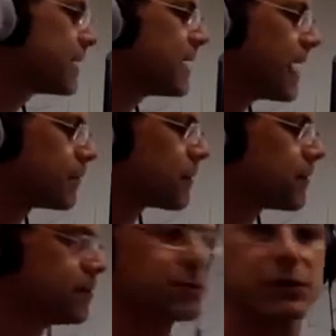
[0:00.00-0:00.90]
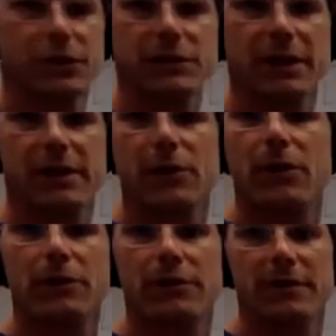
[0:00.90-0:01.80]
and we're using our
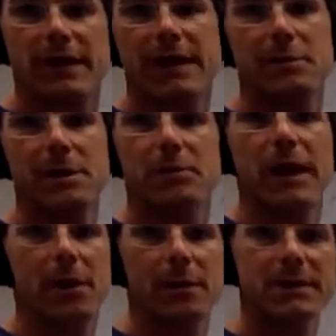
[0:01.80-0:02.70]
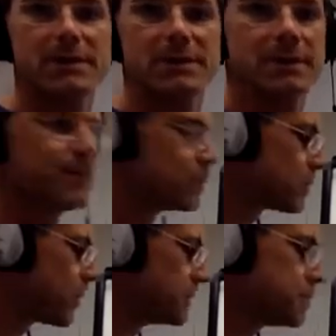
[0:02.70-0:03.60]
network. We're getting people to help us. We're
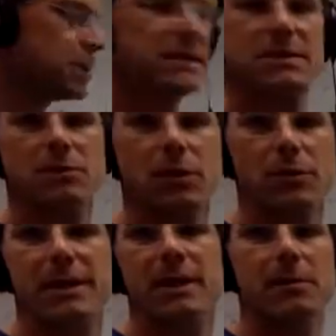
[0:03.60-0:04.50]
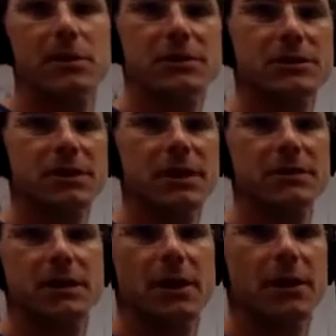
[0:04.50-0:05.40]
going to places where we can immerse
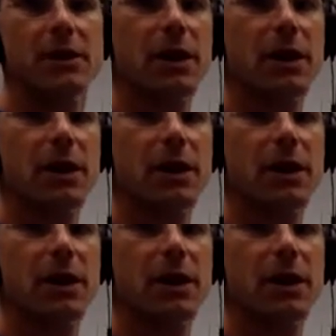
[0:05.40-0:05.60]
ourselves in our